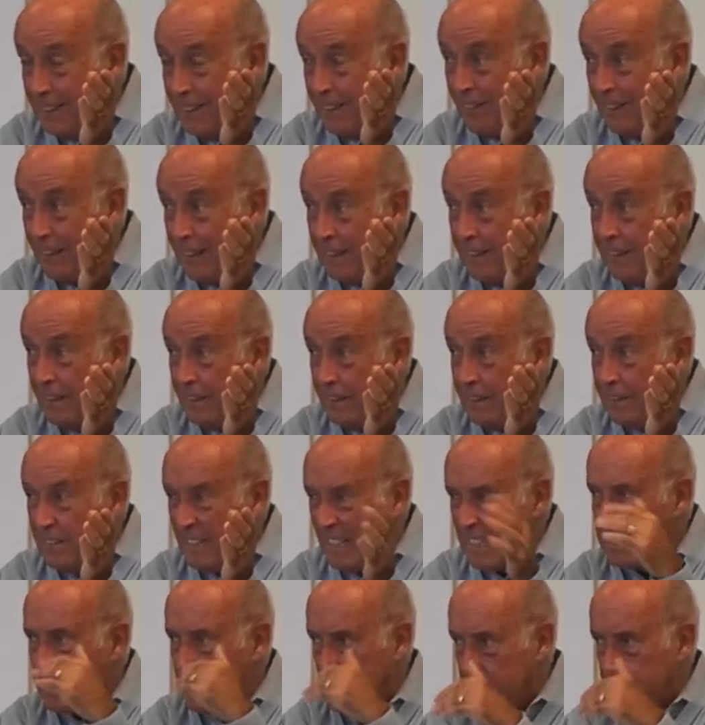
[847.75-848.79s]
All right?
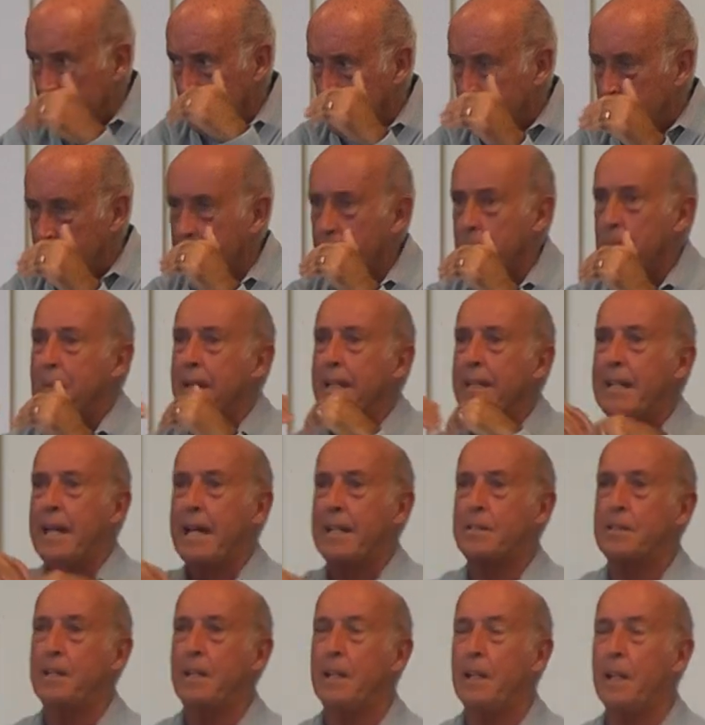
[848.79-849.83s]
That's, the, that's this
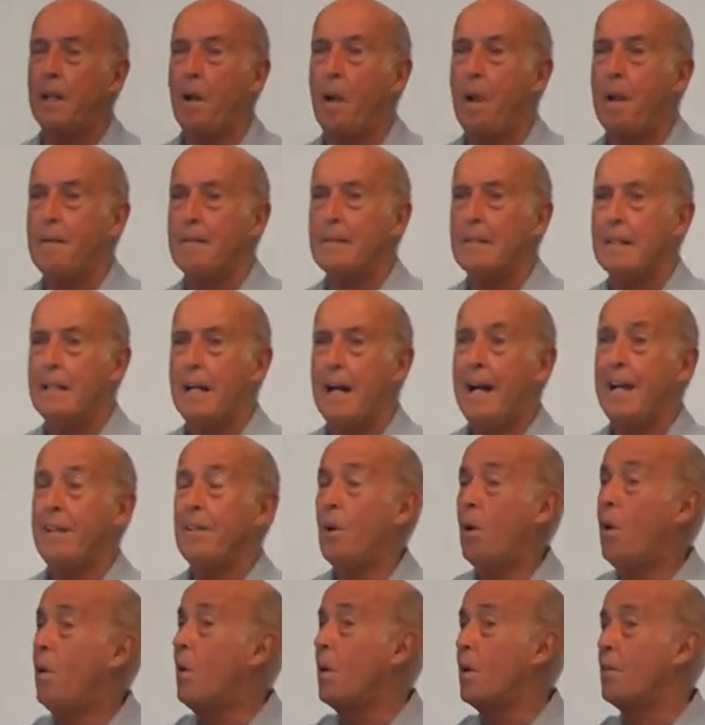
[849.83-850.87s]
mendacity. And
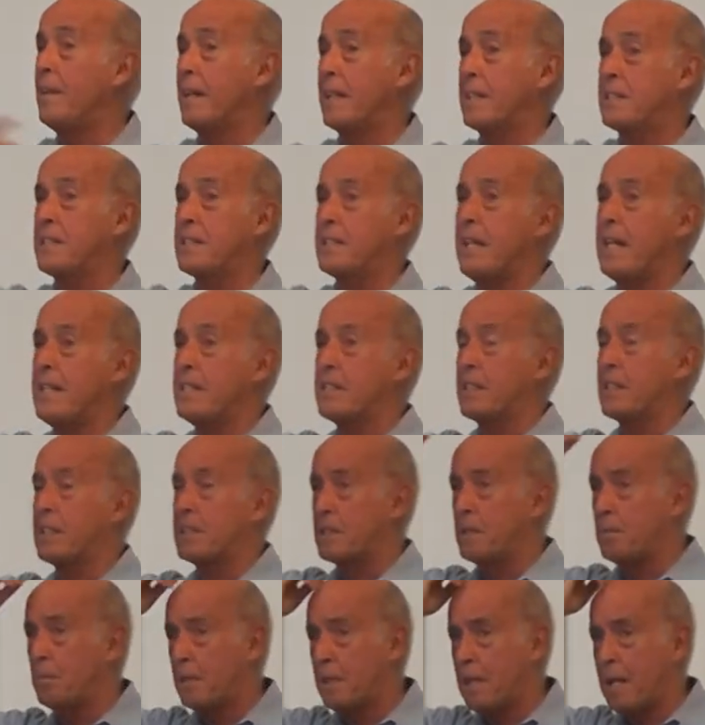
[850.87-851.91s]
the whole of
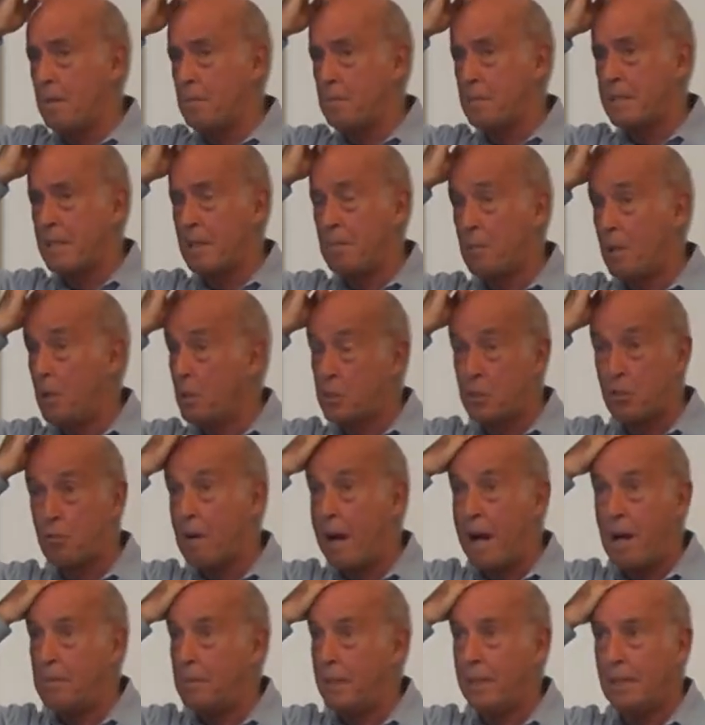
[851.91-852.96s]
existentialism comes, and most
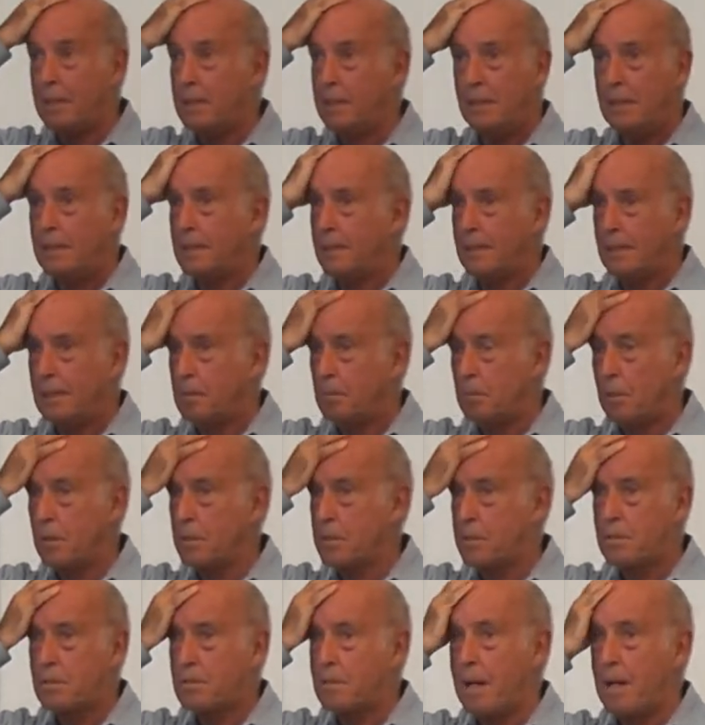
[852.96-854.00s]
drama,
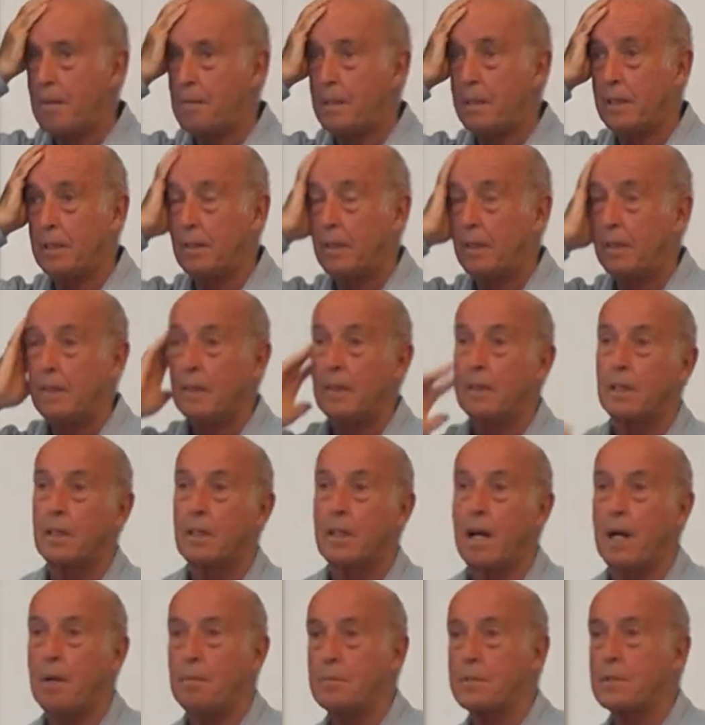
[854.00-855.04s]
most drama
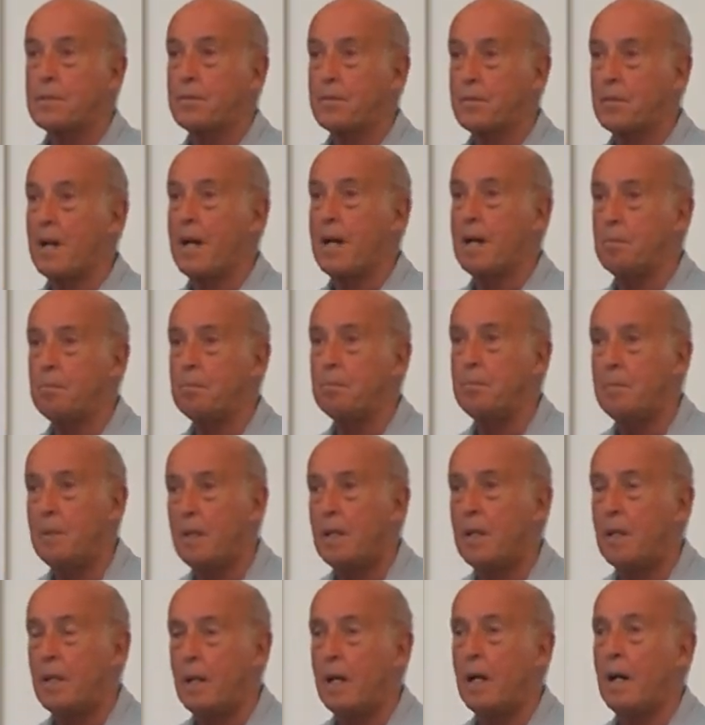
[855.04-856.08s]
comes from
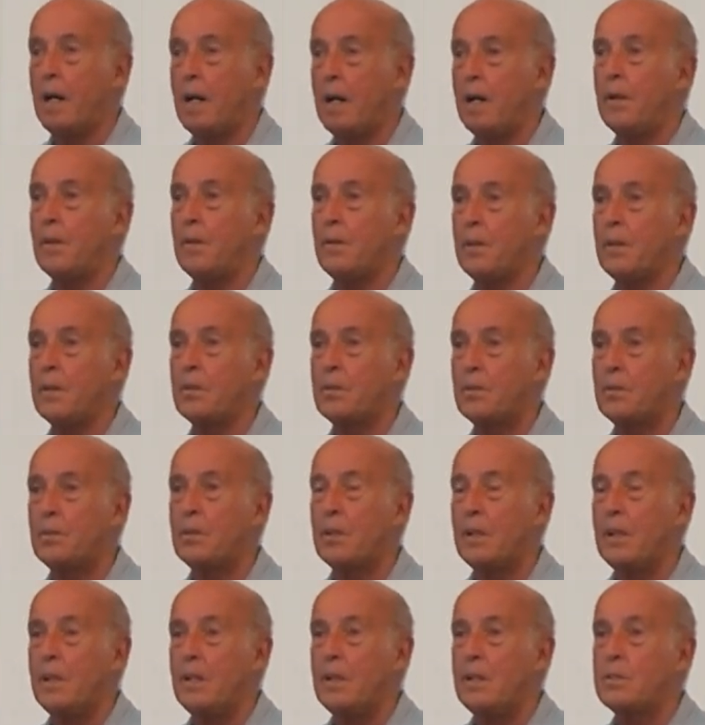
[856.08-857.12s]
uh,
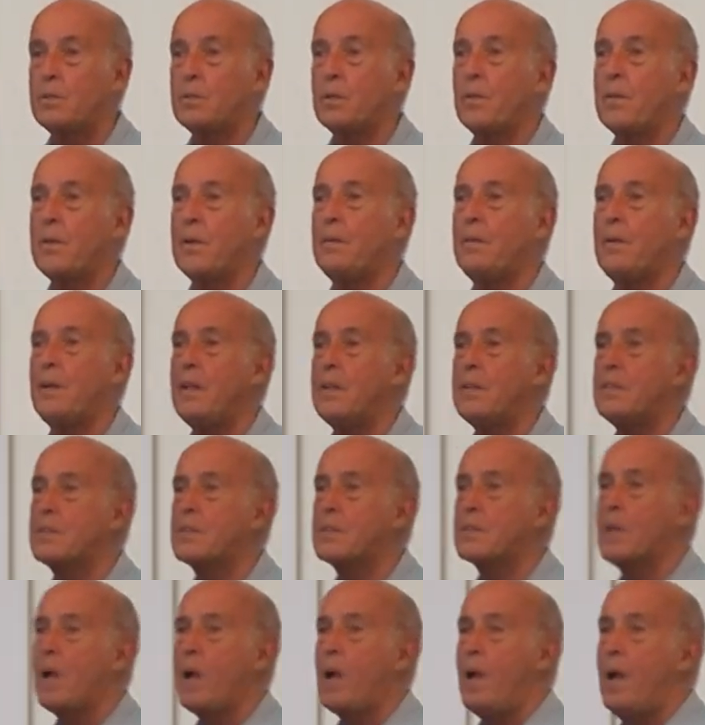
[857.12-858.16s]
this. So there
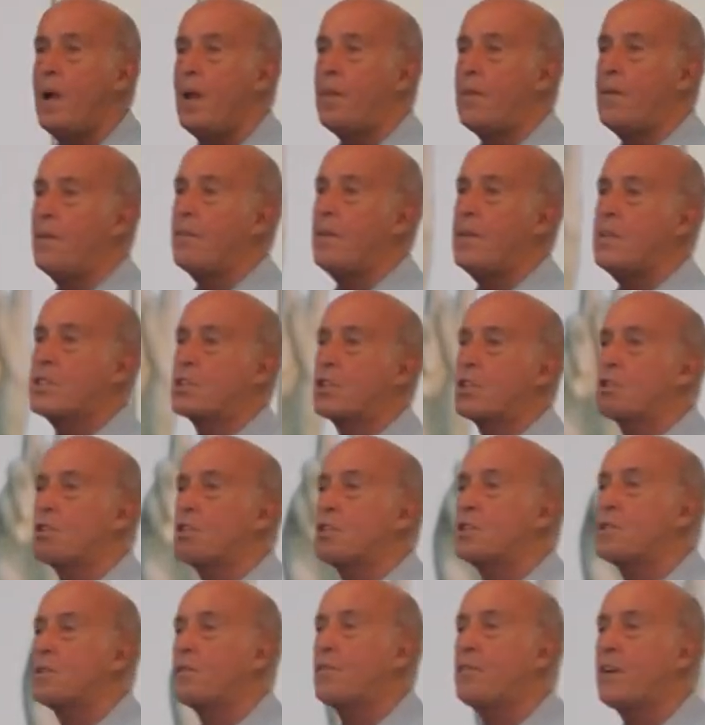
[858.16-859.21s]
is, there is
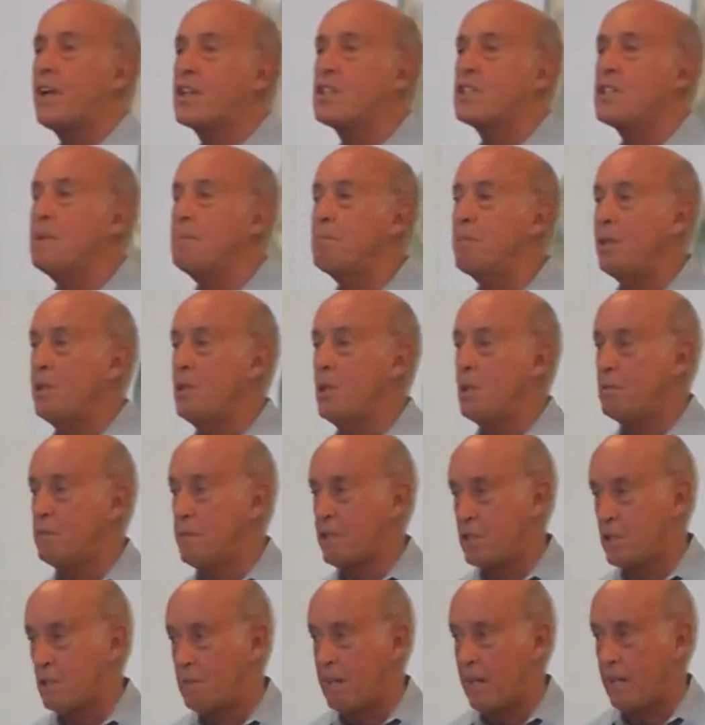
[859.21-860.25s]
crucifixion but no
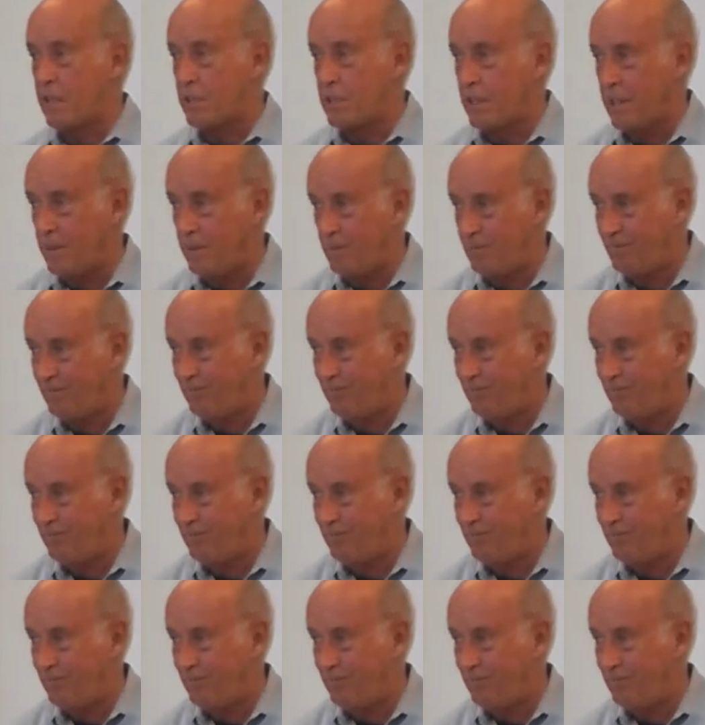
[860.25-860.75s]
resurrection.